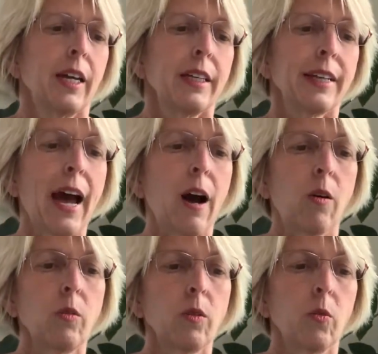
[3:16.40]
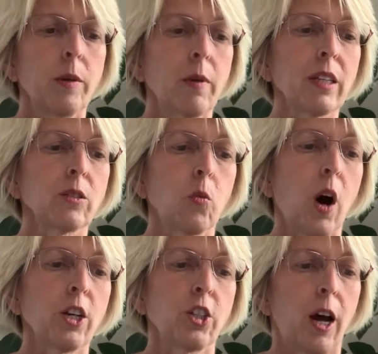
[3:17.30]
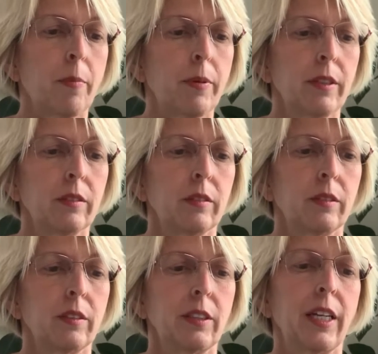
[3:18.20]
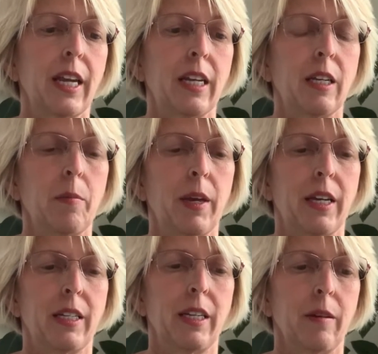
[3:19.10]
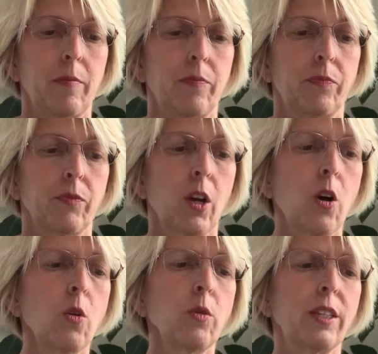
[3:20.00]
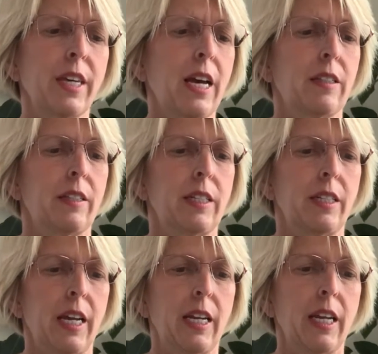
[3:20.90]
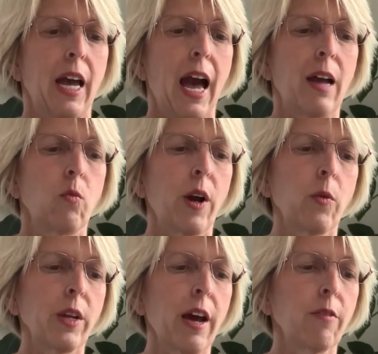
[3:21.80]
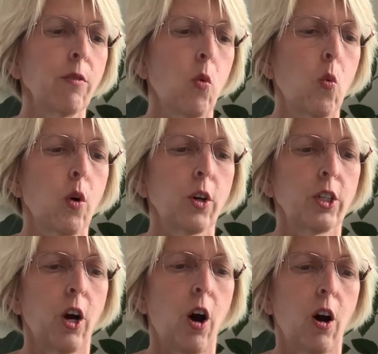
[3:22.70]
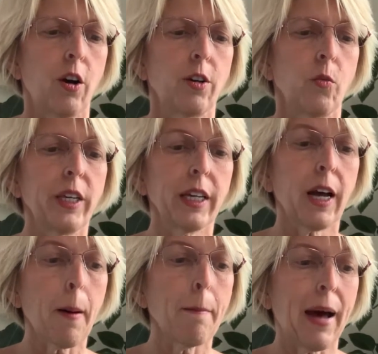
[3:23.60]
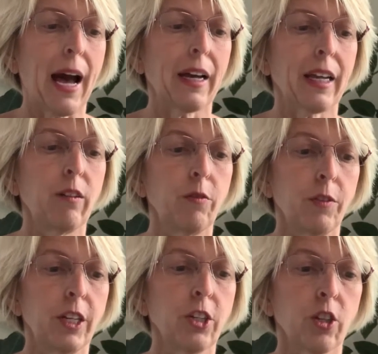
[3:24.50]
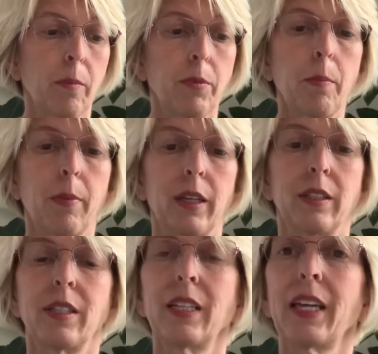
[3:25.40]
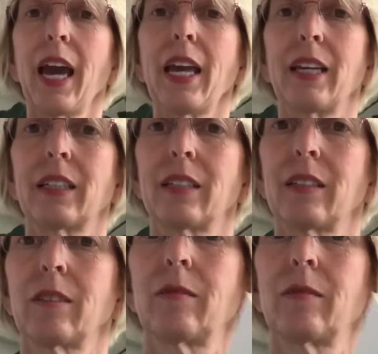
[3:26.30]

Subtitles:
"Now we must wash up," said Andy Pandy. "Oh yes," said Teddy, "and when we have worked hard, we can come back and finish up the buns and cakes."